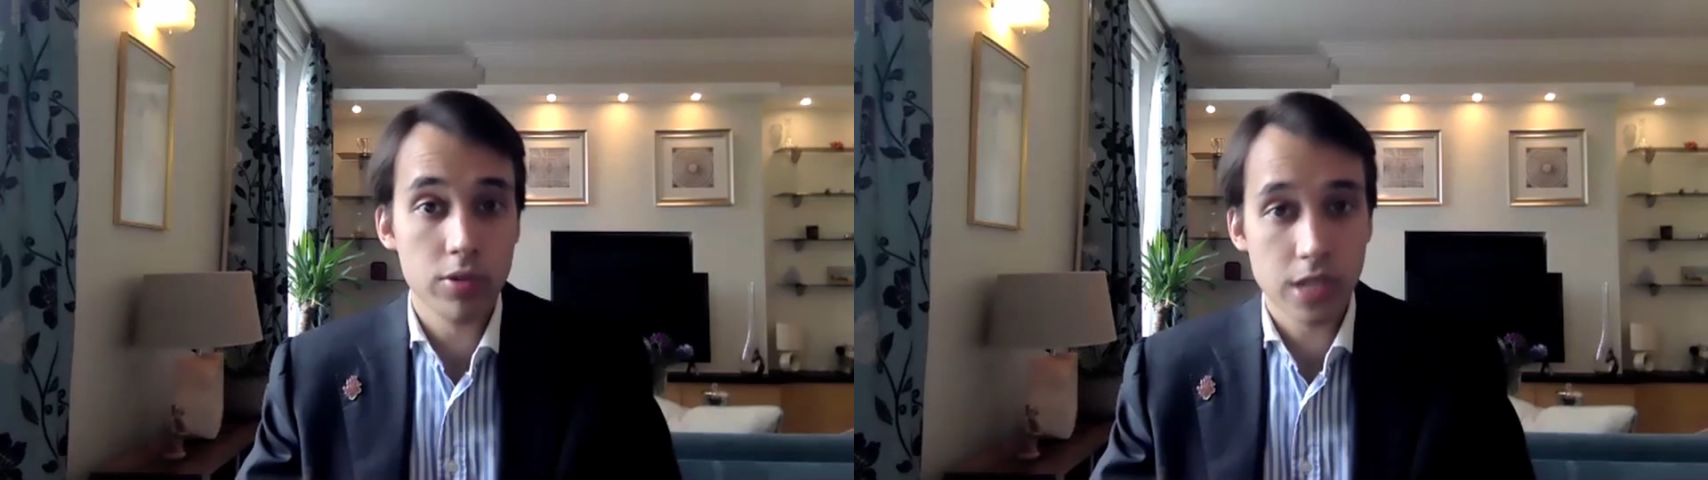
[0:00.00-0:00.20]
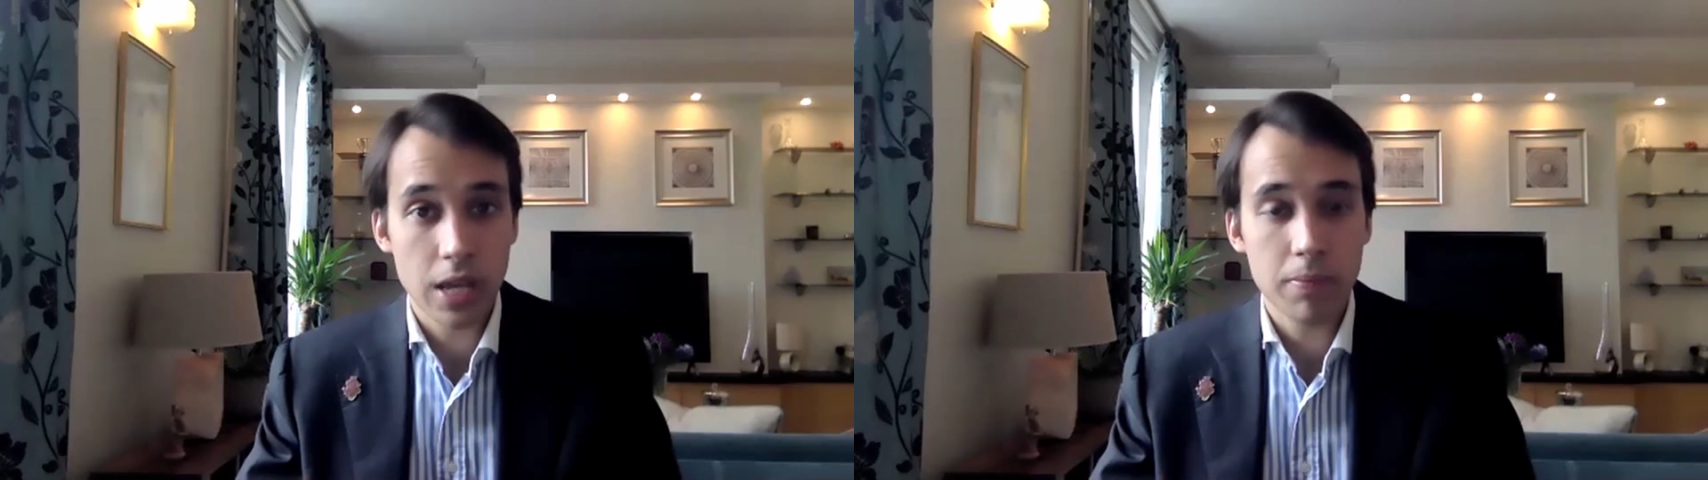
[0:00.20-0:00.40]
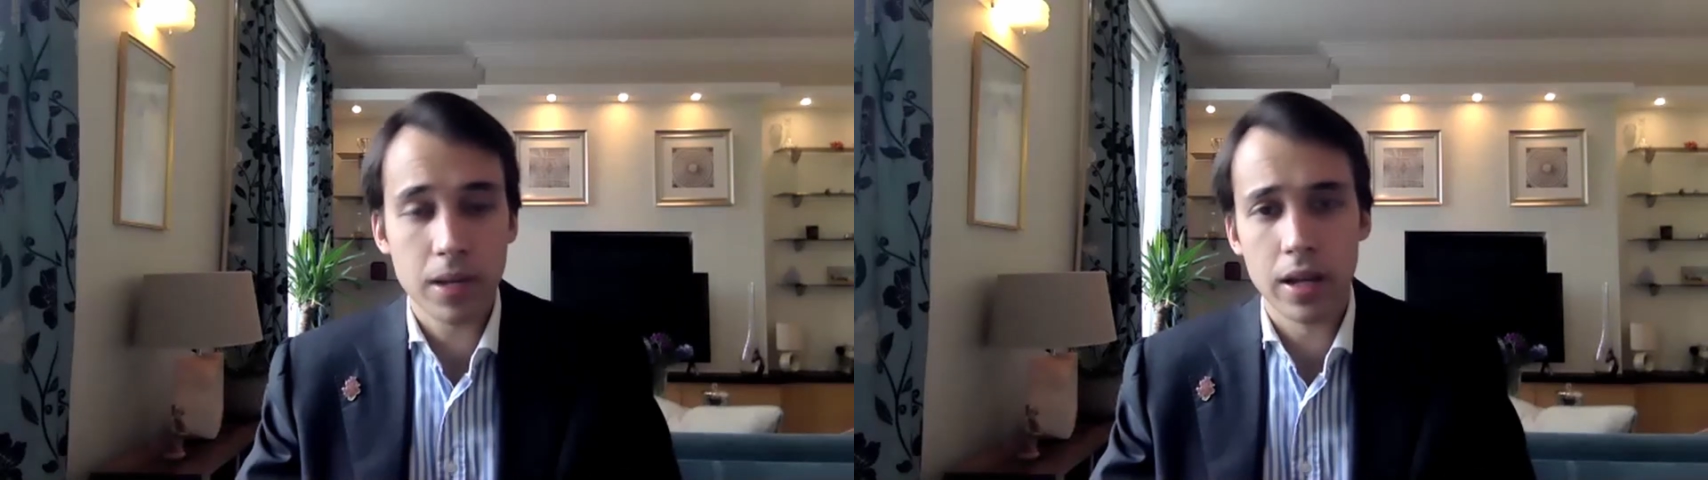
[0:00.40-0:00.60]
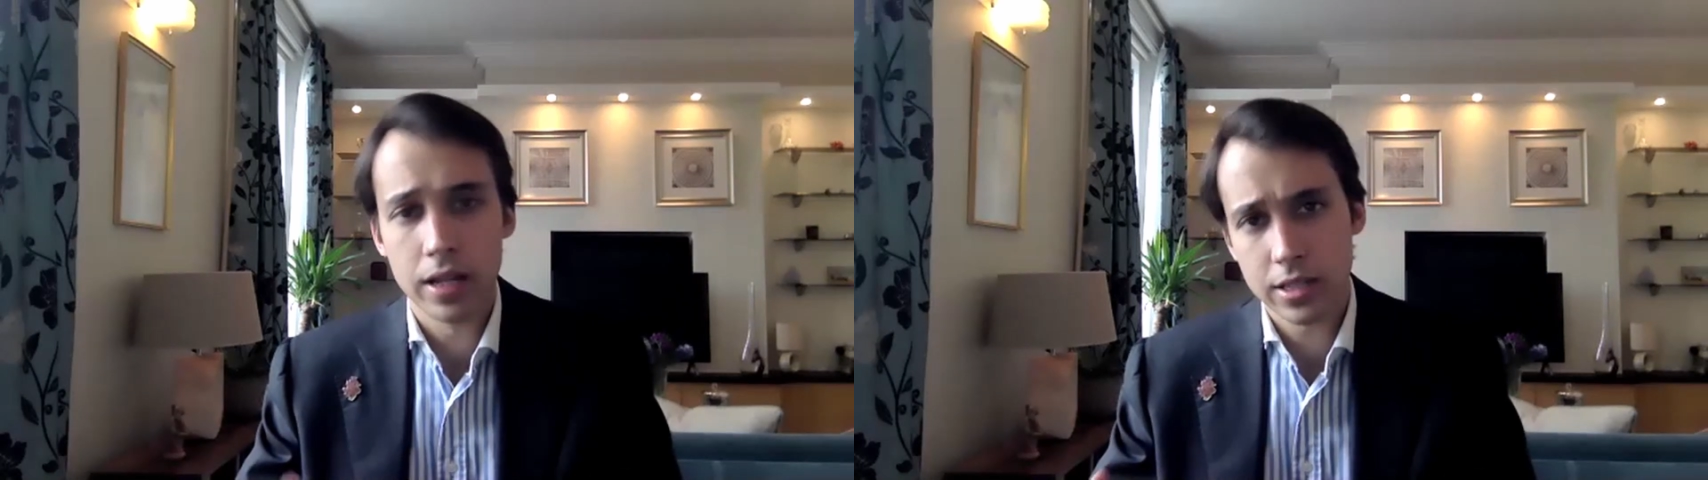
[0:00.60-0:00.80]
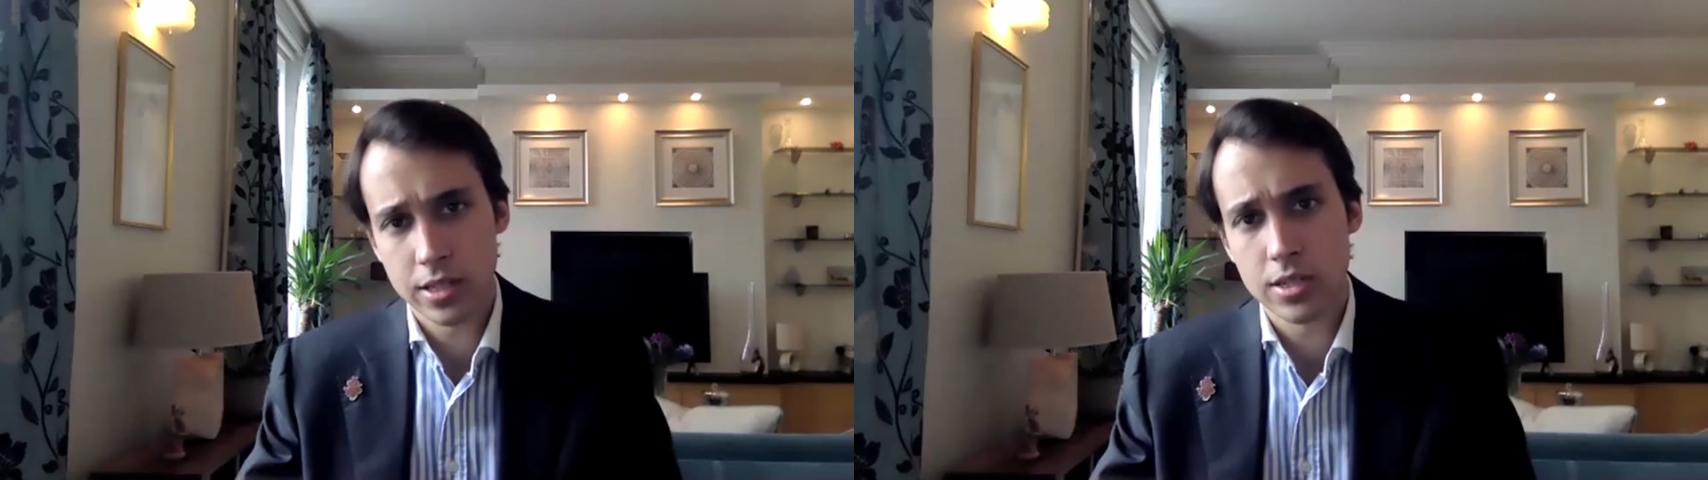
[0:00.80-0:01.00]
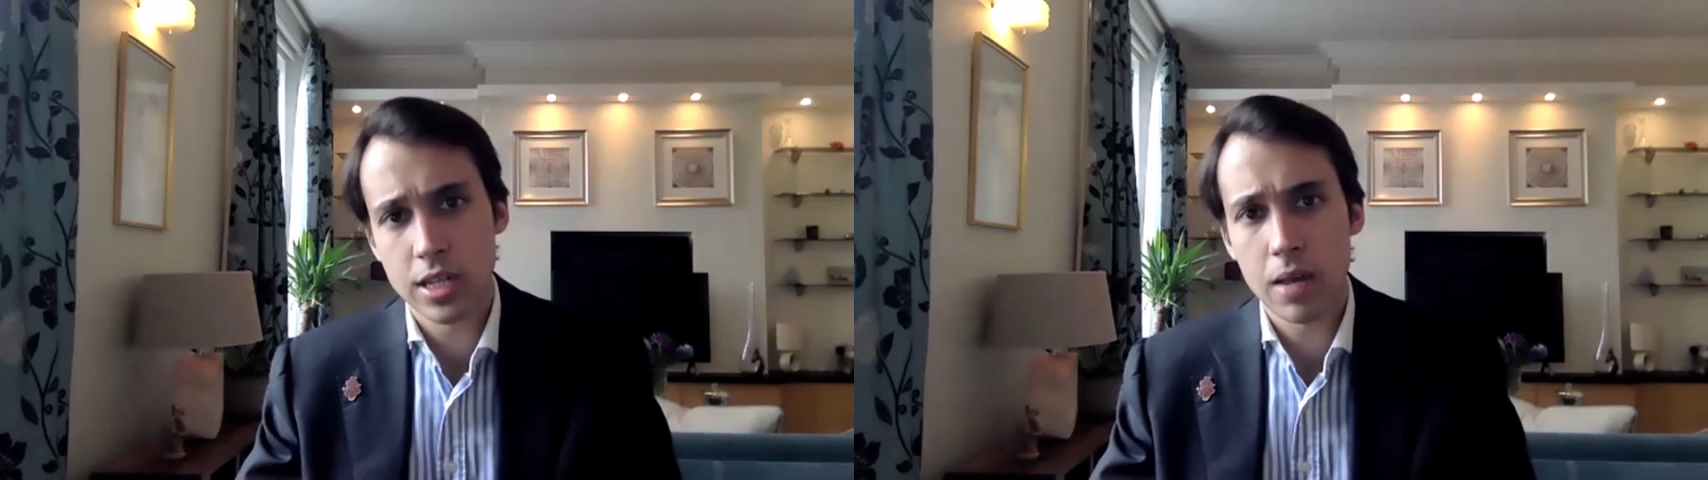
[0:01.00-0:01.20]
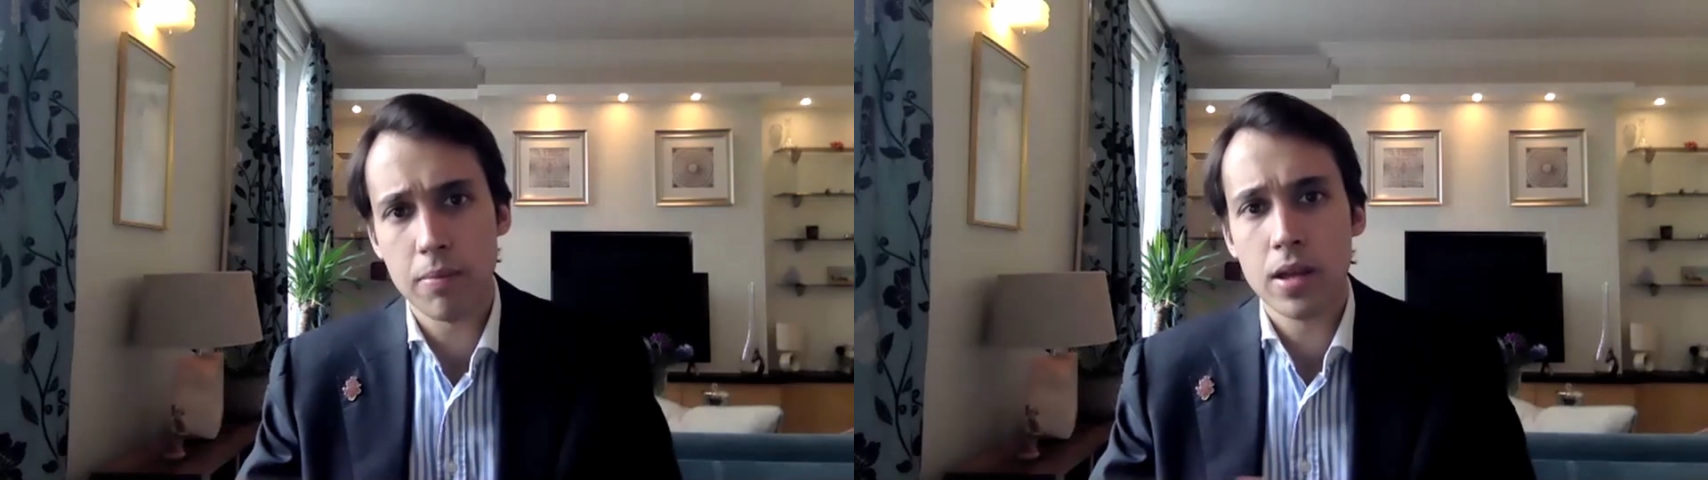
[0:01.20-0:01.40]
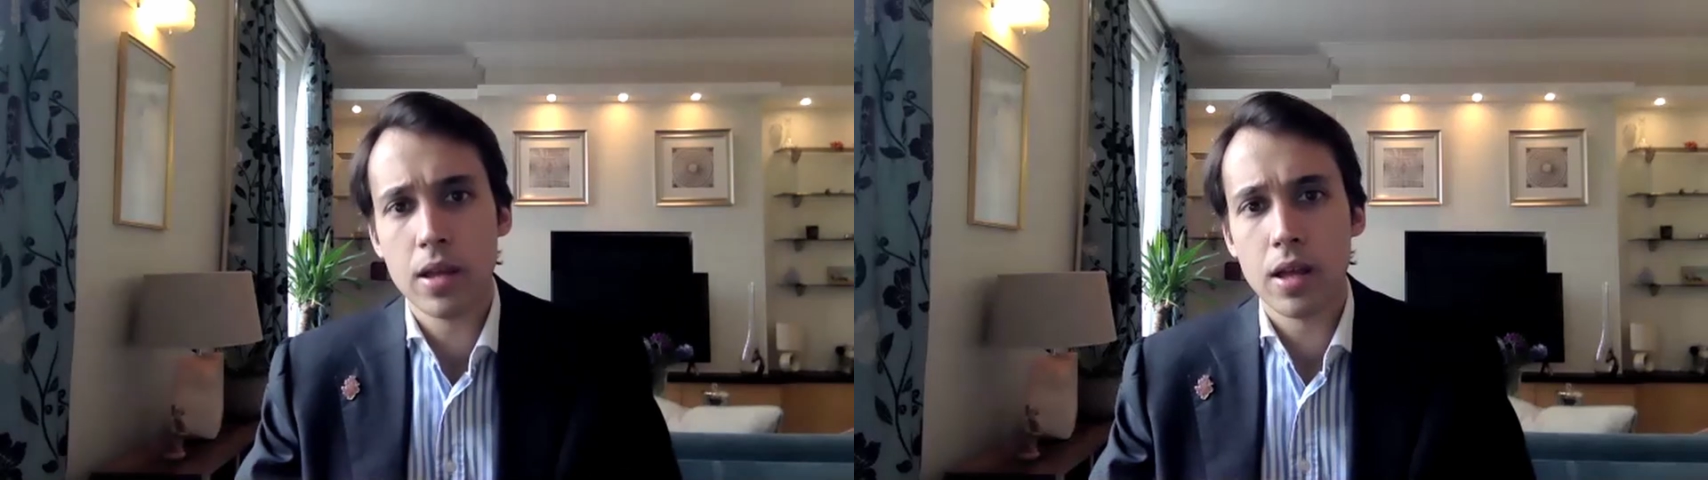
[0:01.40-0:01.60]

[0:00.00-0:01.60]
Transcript: scheme, uh, an access scheme,